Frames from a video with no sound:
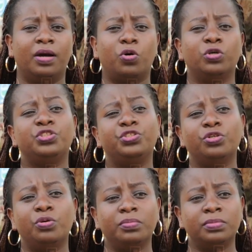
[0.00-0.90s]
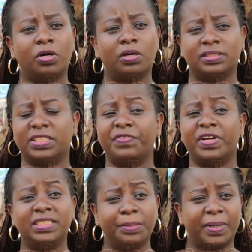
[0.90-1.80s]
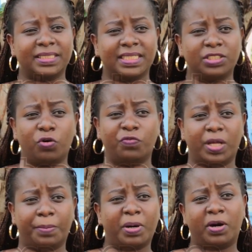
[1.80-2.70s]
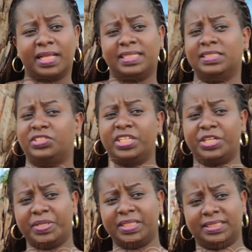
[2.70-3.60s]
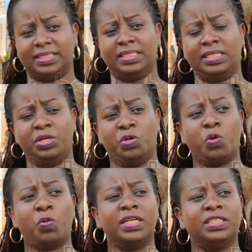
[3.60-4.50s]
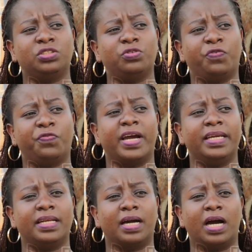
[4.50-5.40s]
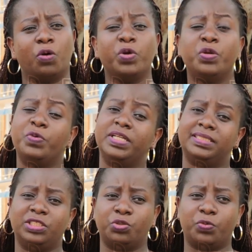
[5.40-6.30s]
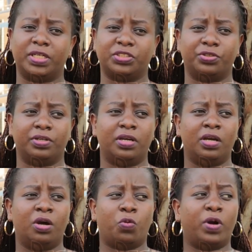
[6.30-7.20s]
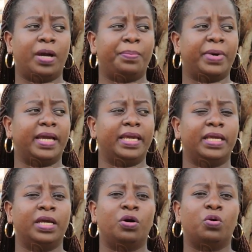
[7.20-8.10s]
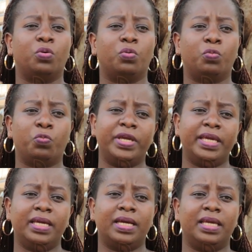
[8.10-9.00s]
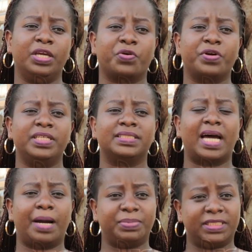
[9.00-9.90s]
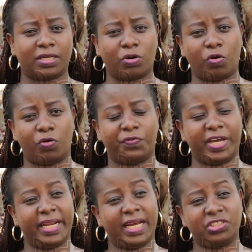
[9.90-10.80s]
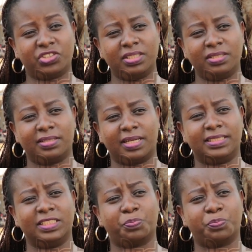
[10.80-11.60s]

consume 70% of the power that is generated. We want to find a win-win situation whereby we increase uptake of energy that is